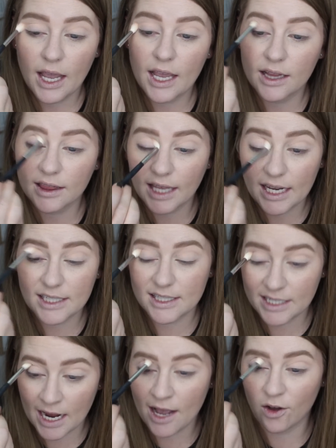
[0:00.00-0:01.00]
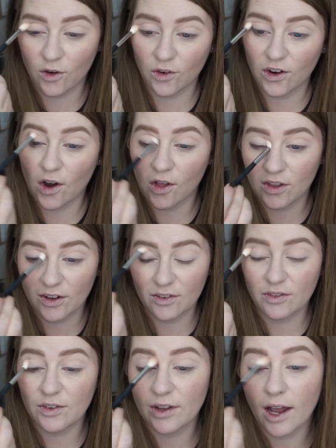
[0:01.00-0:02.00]
it lays down all
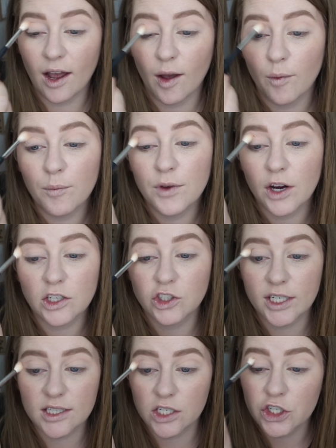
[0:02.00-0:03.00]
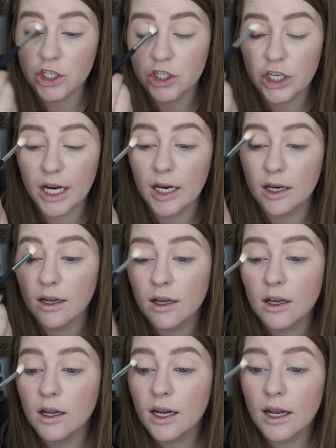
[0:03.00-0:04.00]
of your transition shade.
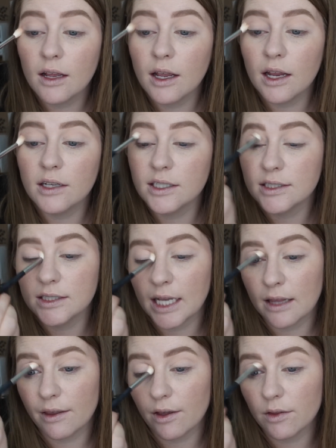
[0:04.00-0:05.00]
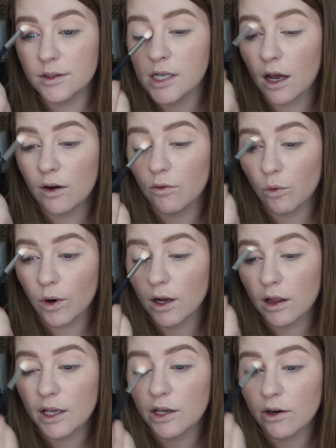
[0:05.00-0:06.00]
It doesn't take like a ton of
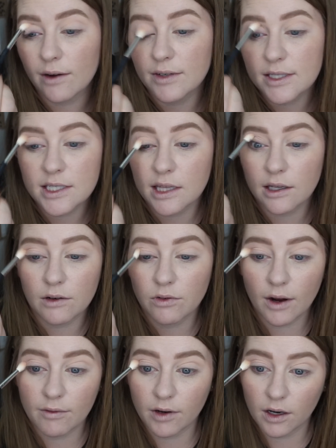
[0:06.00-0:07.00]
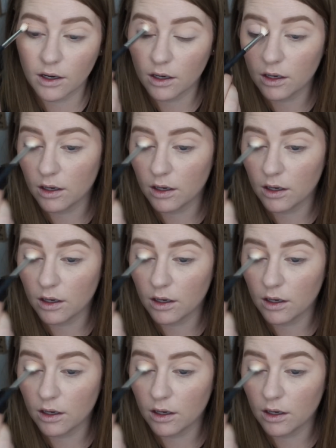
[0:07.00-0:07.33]
work, like you don't have to sit there forever.